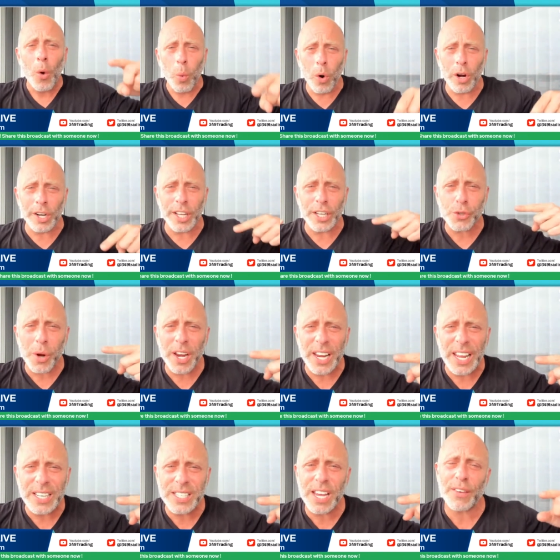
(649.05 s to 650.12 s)
We're going to trade
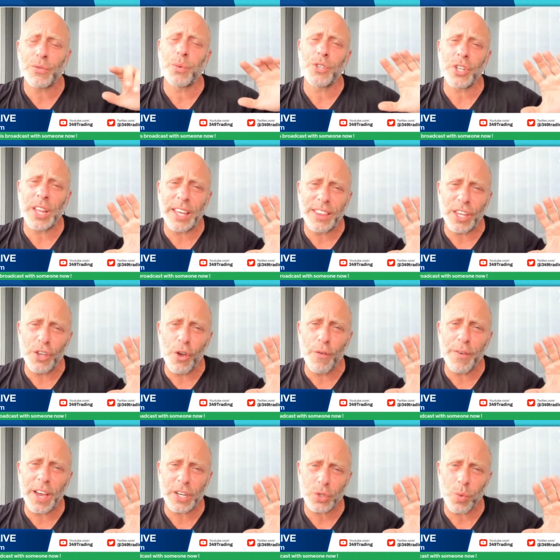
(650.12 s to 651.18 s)
ETFs, which are like the
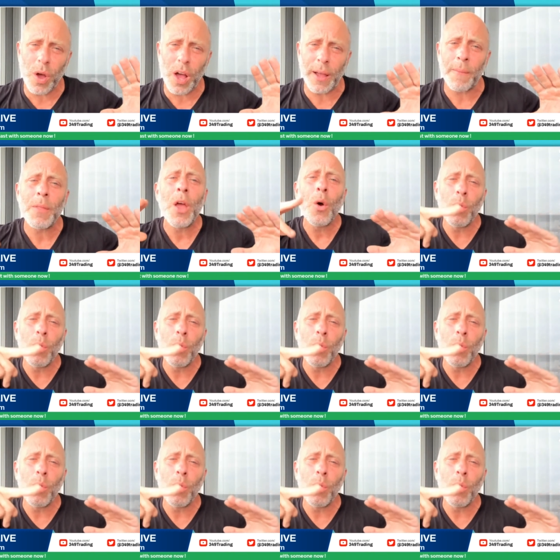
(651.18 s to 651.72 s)
UVXY.